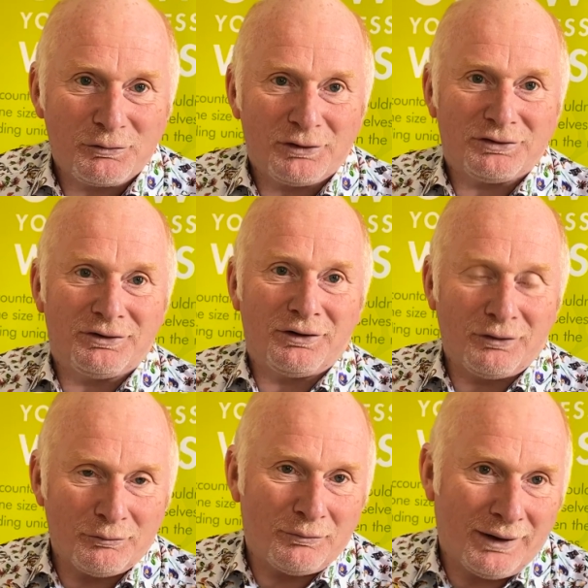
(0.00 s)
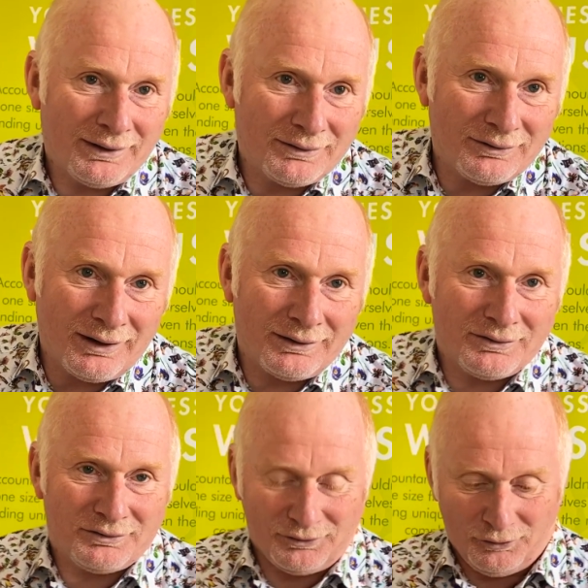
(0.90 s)
Question and
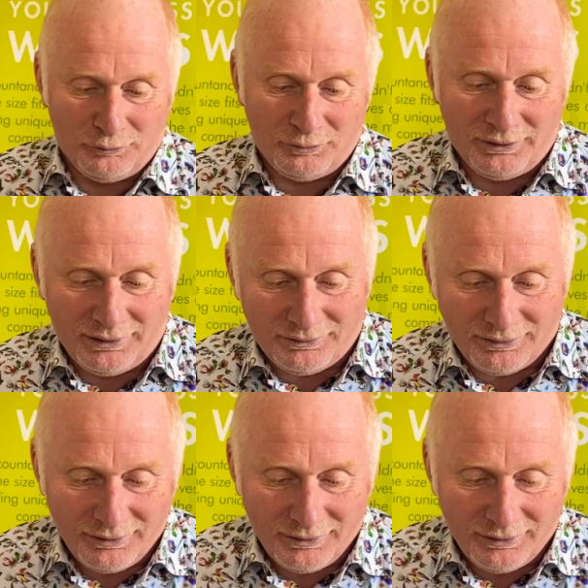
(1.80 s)
Answer Update